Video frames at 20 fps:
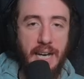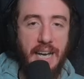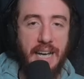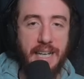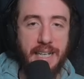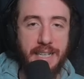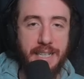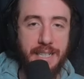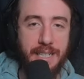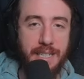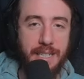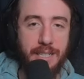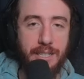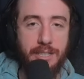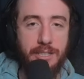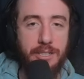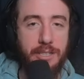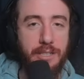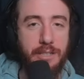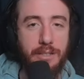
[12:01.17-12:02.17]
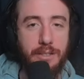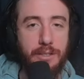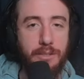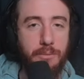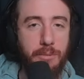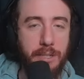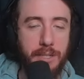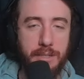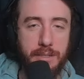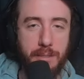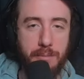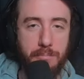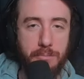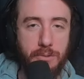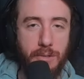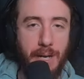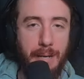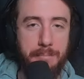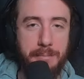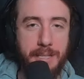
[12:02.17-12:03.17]
Agony shield with some
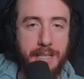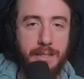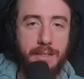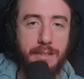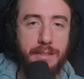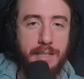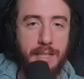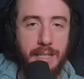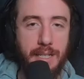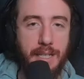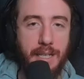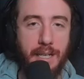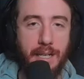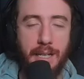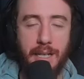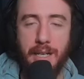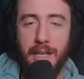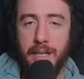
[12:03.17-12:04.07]
trap skills in it.